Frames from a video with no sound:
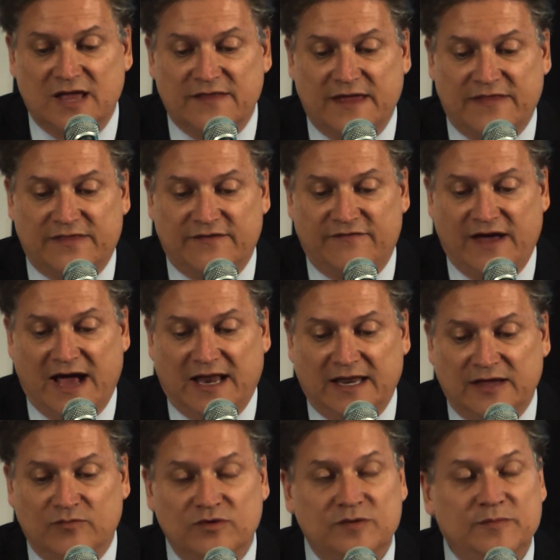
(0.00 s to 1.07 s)
that the
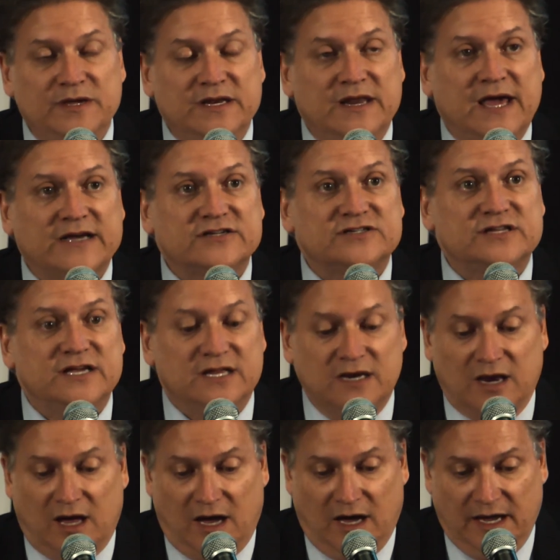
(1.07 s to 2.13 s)
Valley would be next in
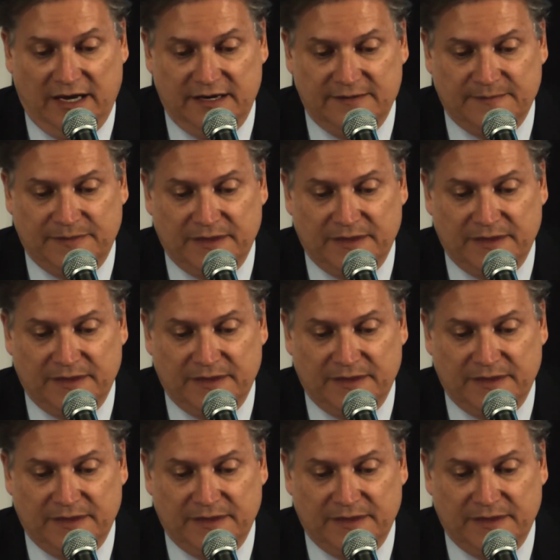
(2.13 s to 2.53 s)
line.